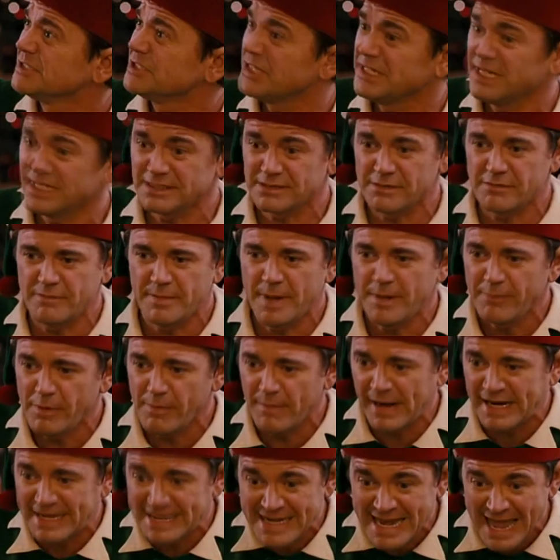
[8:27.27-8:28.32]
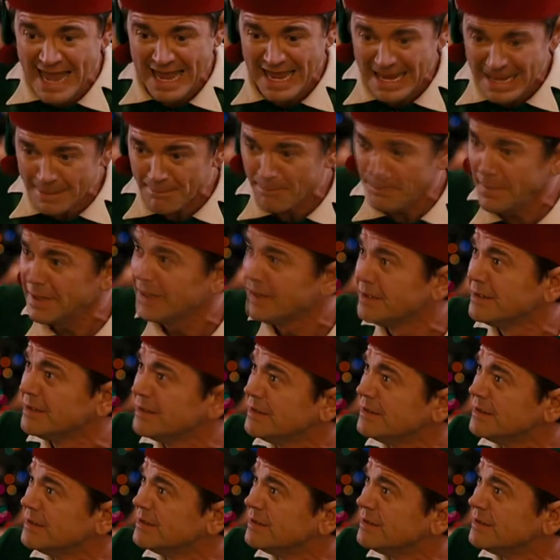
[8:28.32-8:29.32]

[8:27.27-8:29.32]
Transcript: tell you how this is gonna go? It's